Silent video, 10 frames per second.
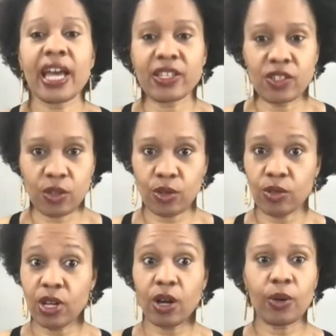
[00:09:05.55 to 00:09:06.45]
And so,
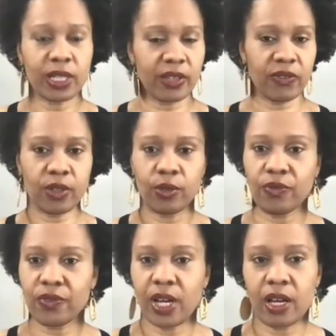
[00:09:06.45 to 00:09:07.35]
and if you
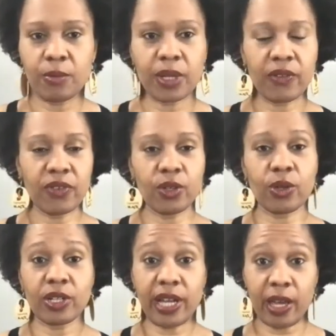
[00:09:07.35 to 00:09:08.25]

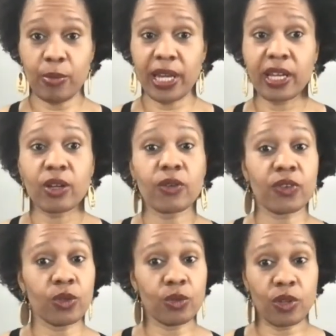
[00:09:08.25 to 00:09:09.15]
are diabetic, or
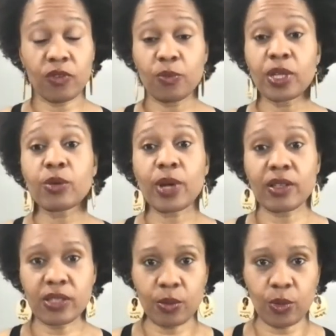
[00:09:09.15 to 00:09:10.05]
if you've been
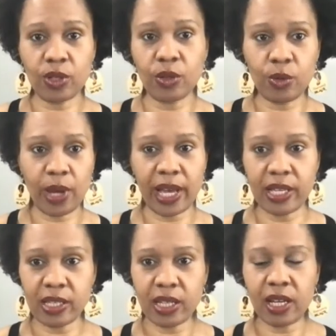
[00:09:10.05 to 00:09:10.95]
around someone who
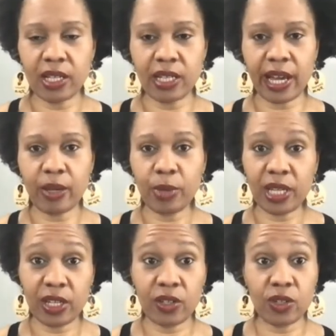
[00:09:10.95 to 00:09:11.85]
has
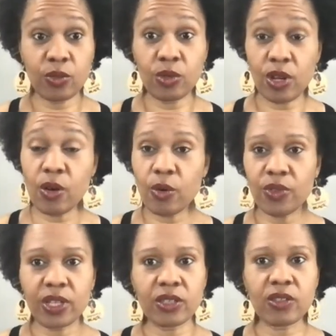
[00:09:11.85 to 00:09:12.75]
diabetes, you know
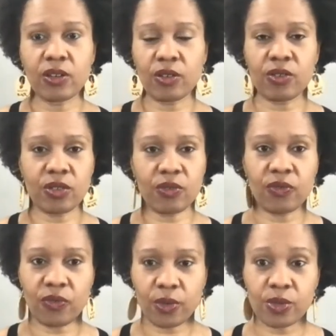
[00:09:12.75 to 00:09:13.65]
that there are certain
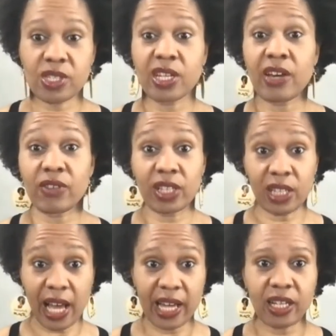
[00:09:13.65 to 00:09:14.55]
fruits that have a
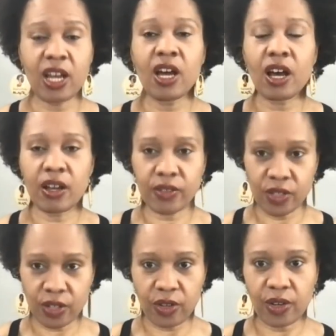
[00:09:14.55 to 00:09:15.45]
lot of
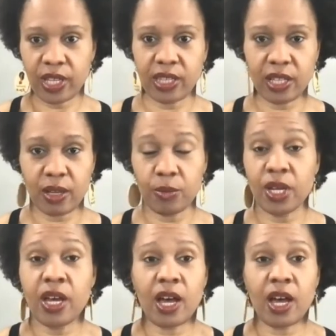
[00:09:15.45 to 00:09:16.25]
sugar in them.